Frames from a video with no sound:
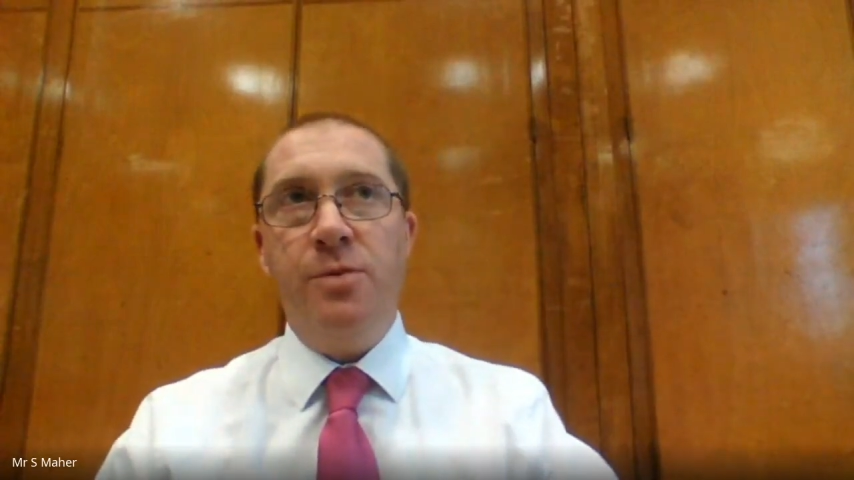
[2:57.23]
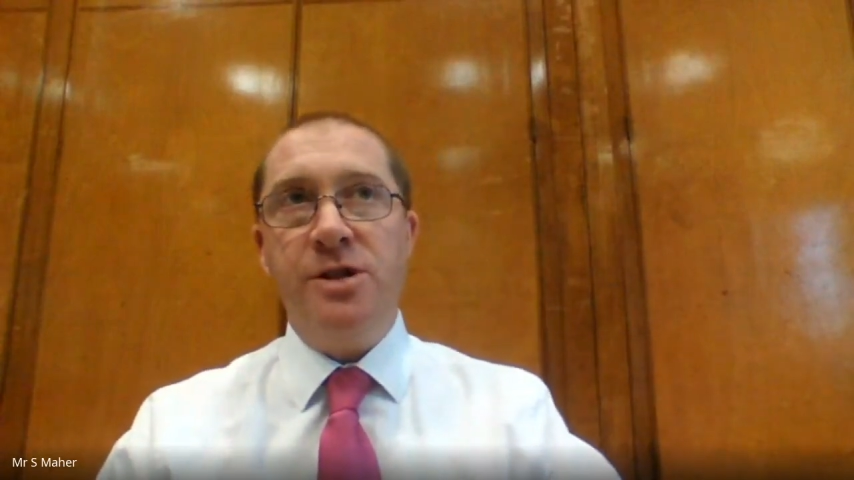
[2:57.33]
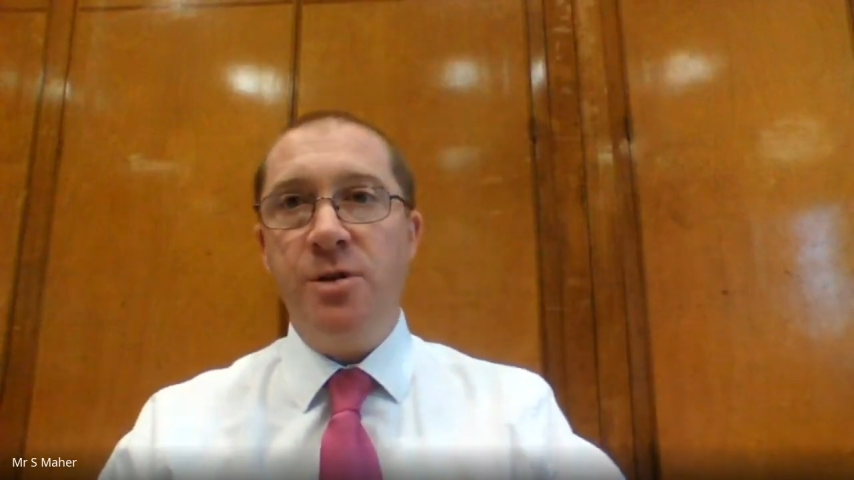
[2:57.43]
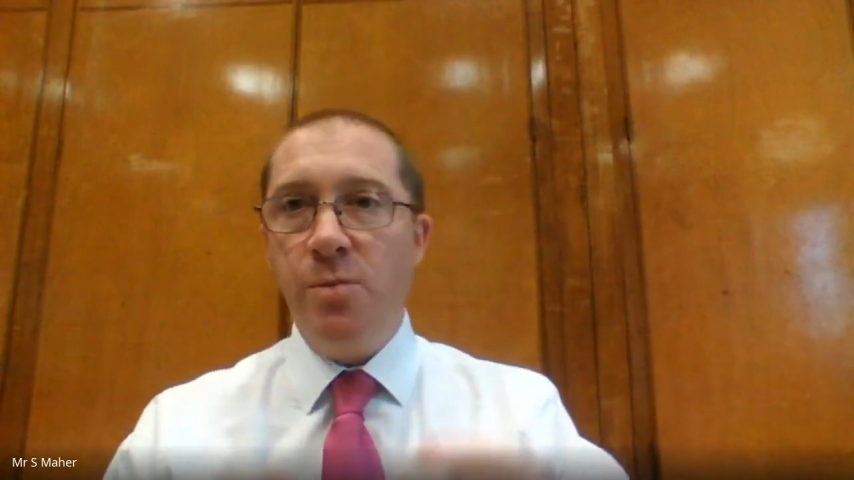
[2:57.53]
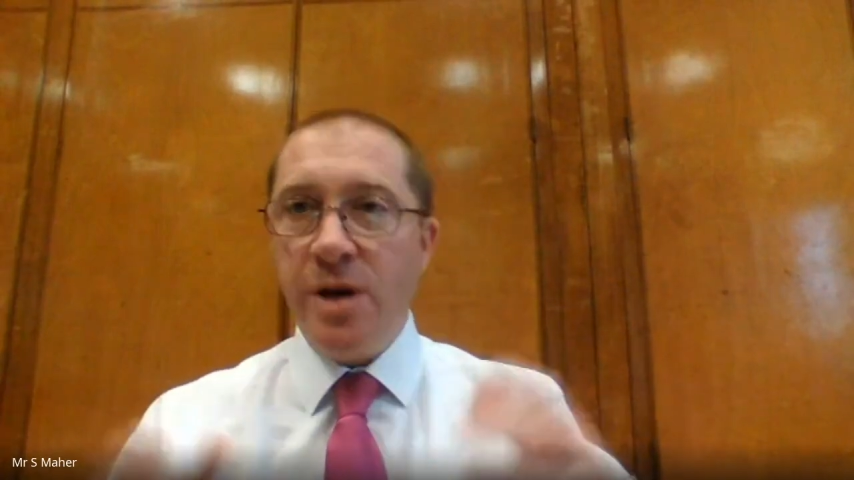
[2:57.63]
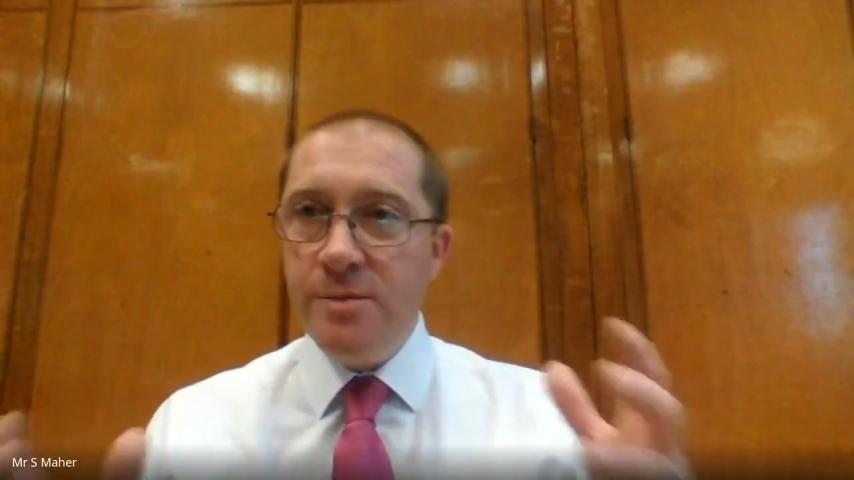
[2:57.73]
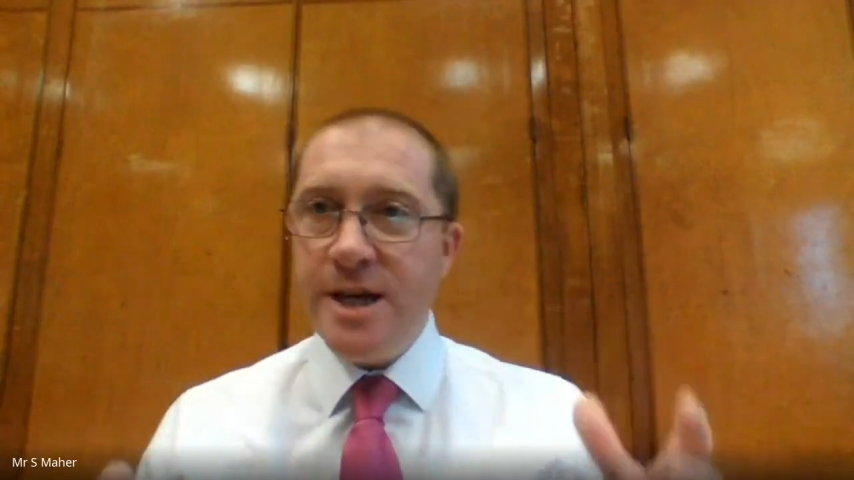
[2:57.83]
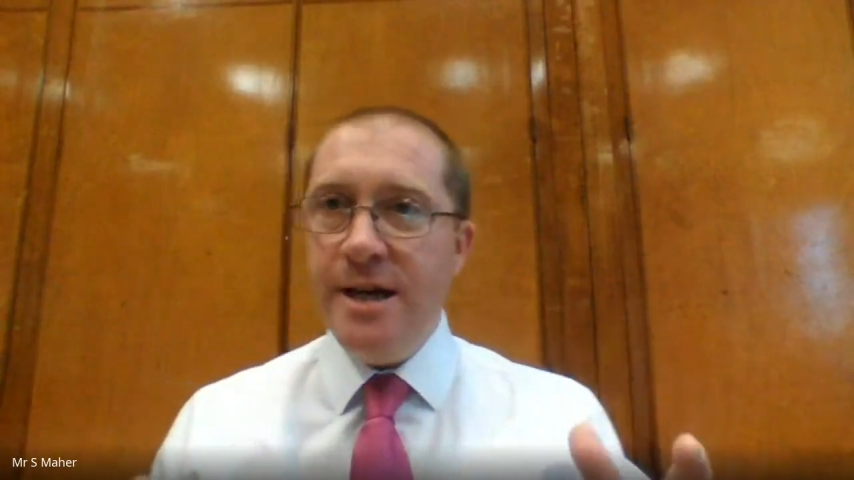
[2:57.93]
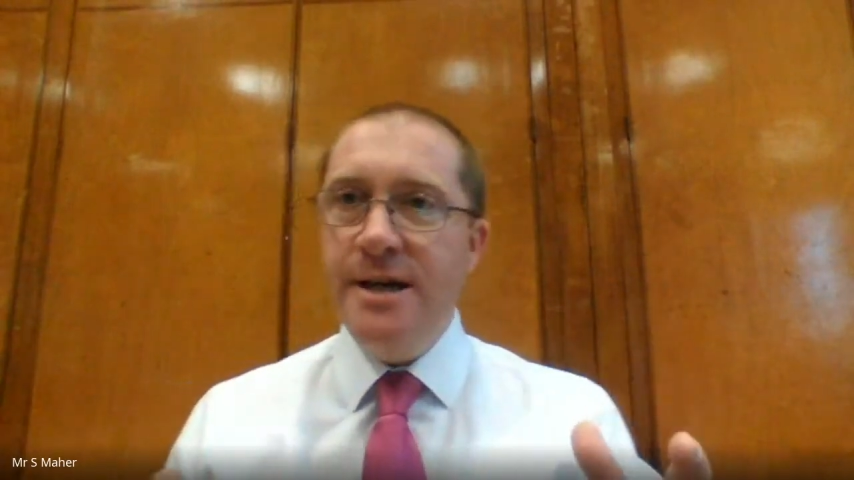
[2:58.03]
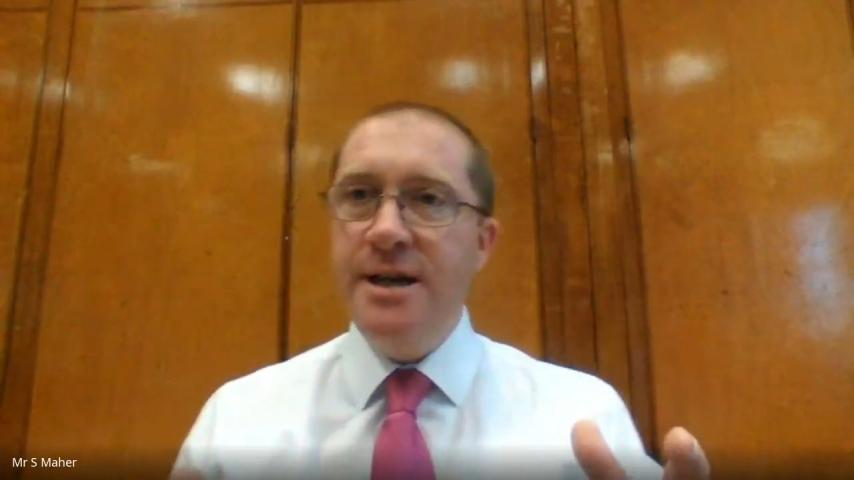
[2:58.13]
When someone
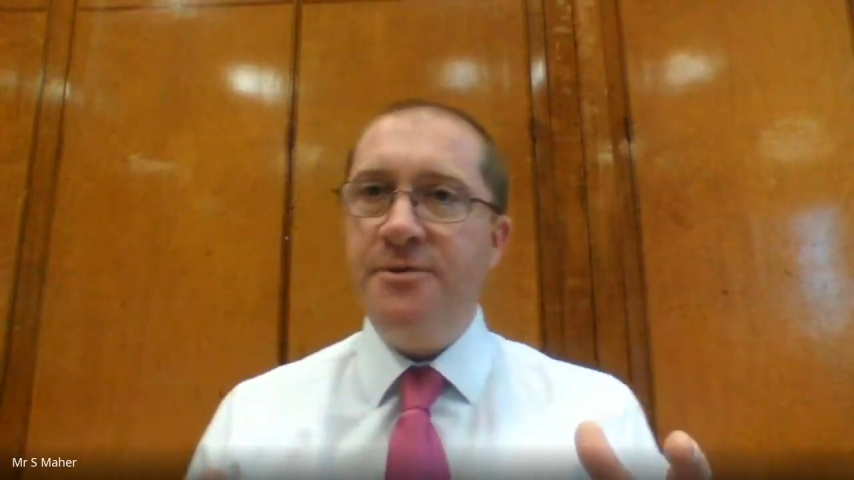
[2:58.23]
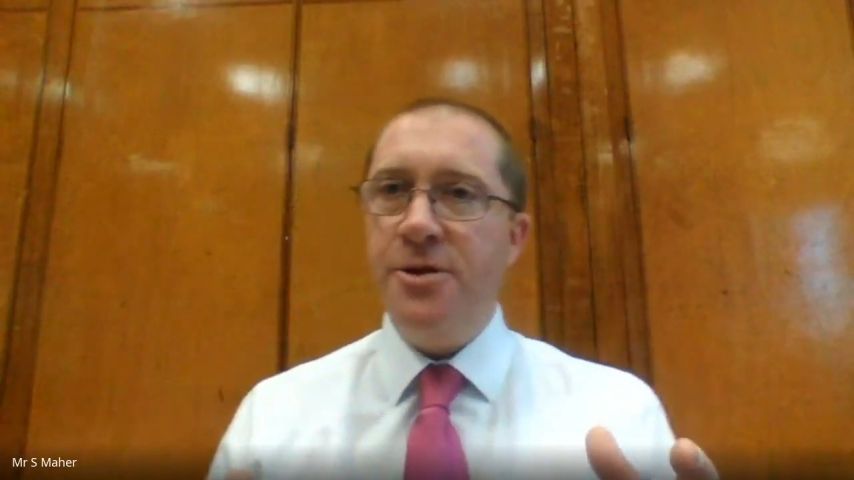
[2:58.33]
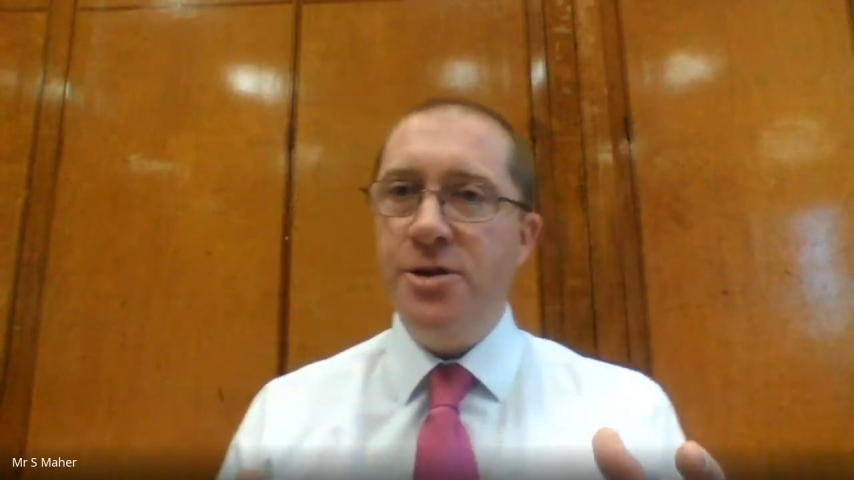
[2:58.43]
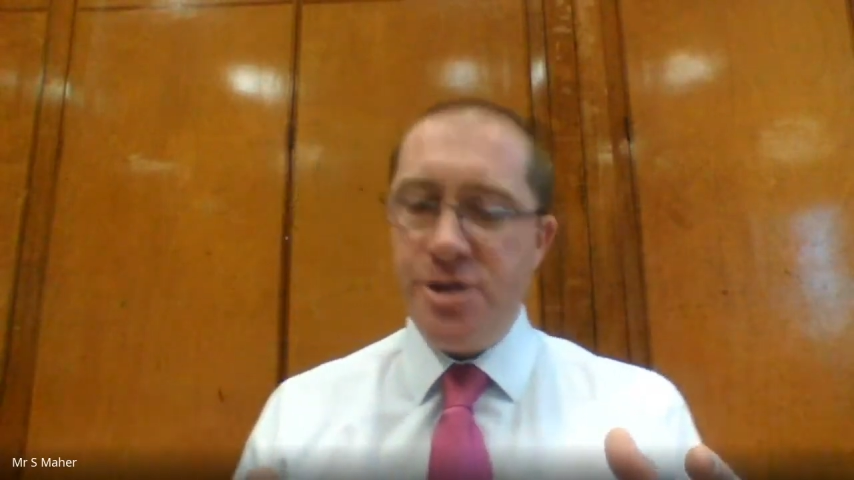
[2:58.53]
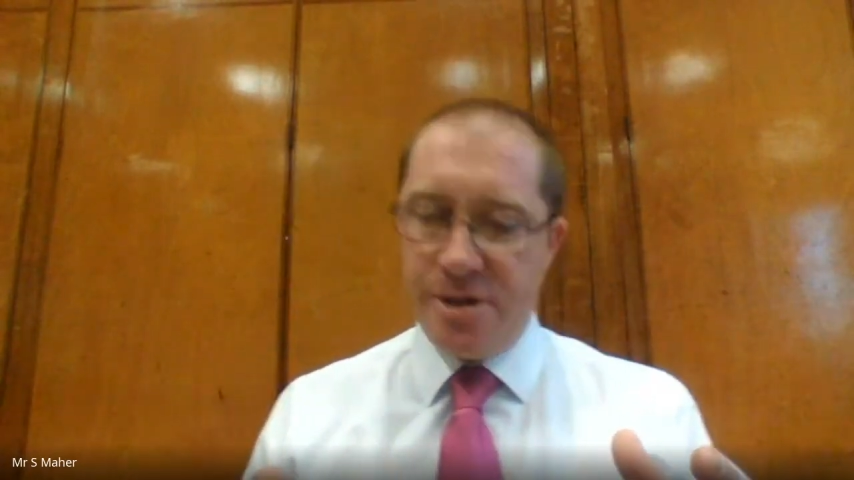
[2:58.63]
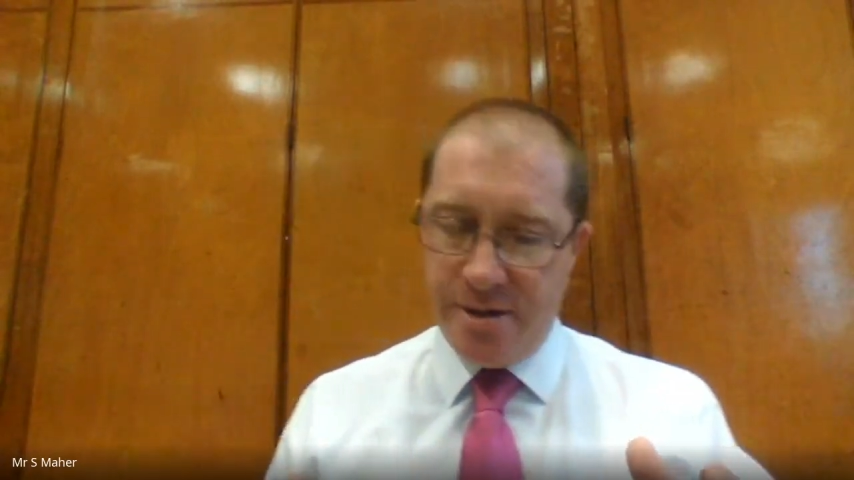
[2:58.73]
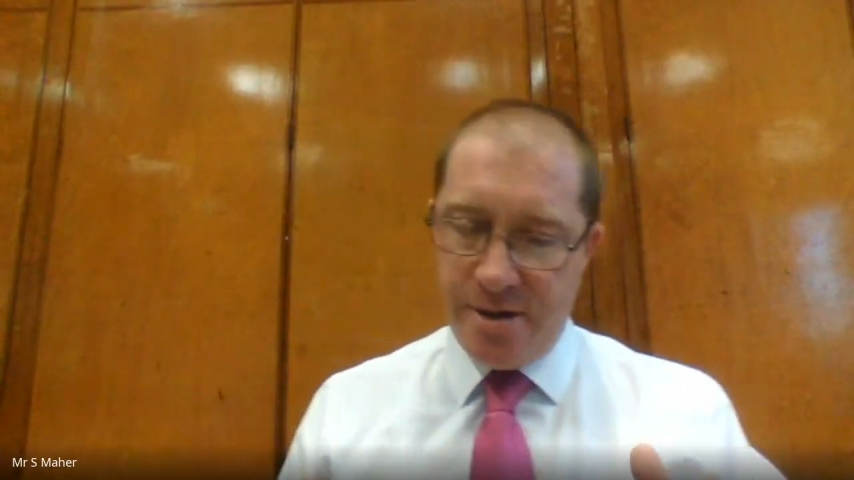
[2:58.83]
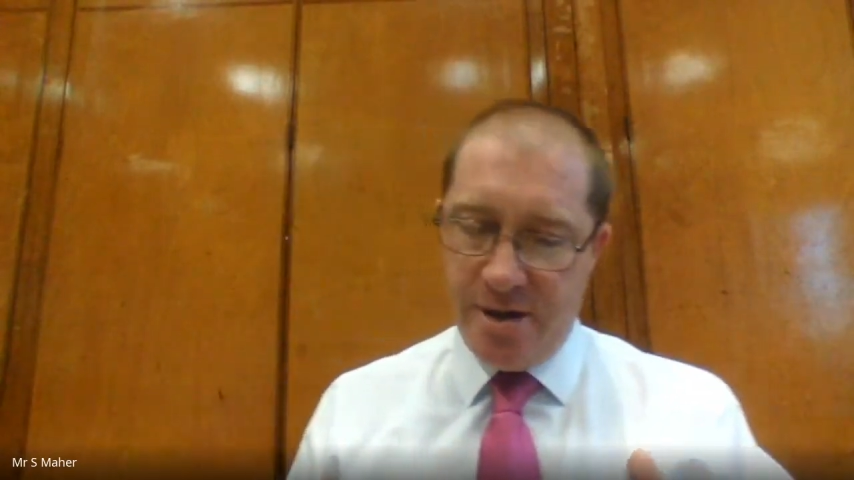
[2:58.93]
becomes indifferent,